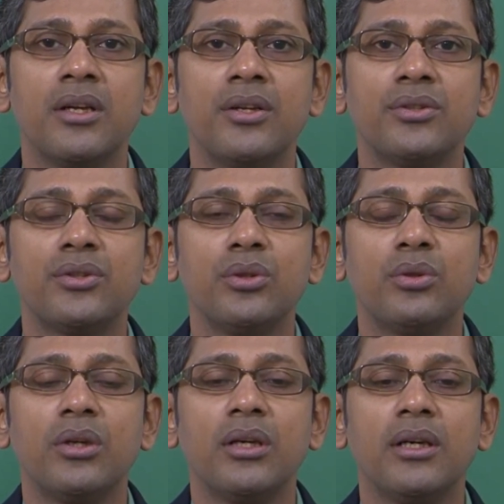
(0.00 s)

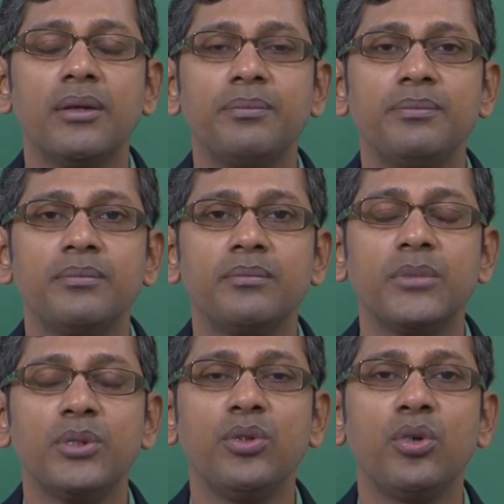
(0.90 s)
So
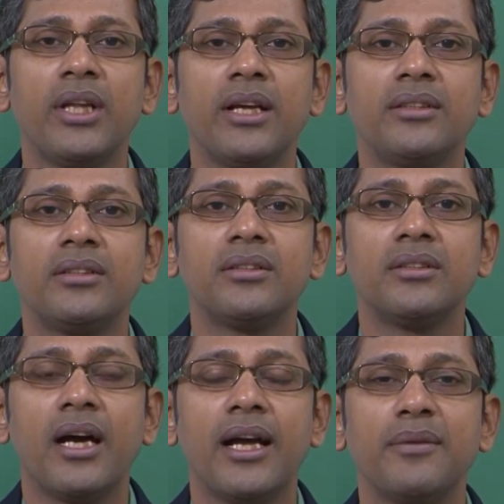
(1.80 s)
we know that
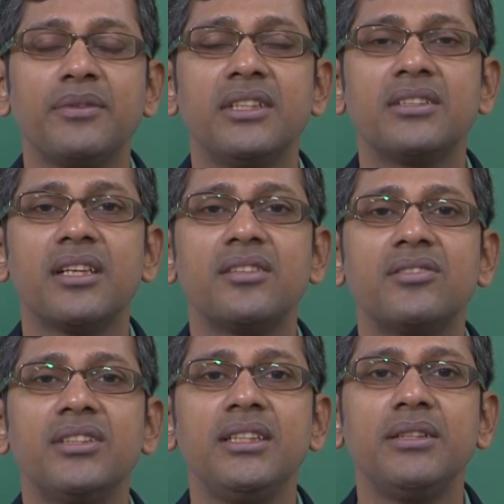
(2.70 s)
I have discussed
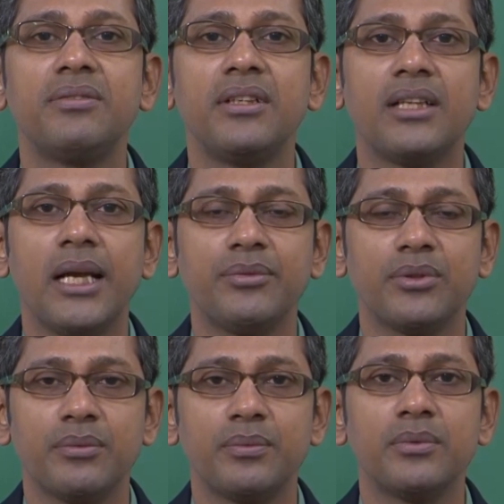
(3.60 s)
three different types
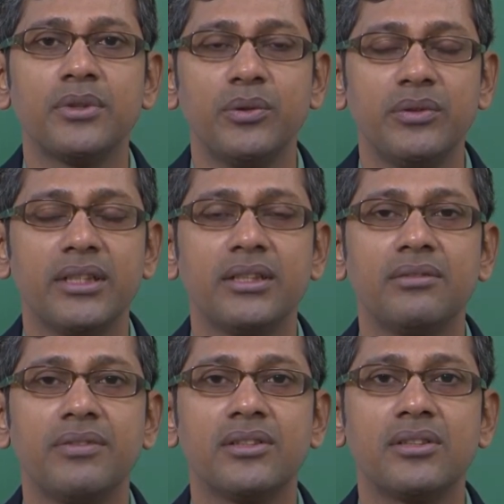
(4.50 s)
of eutectic
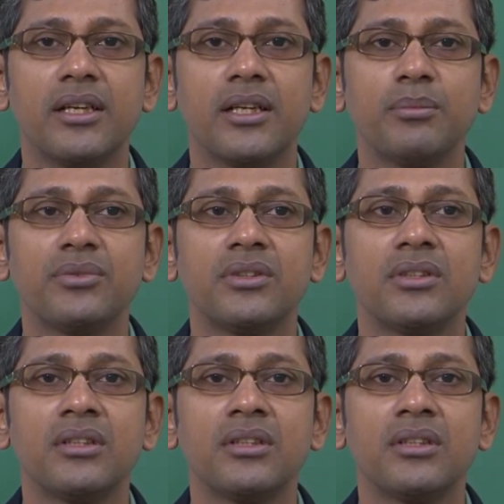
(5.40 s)
phase diagrams,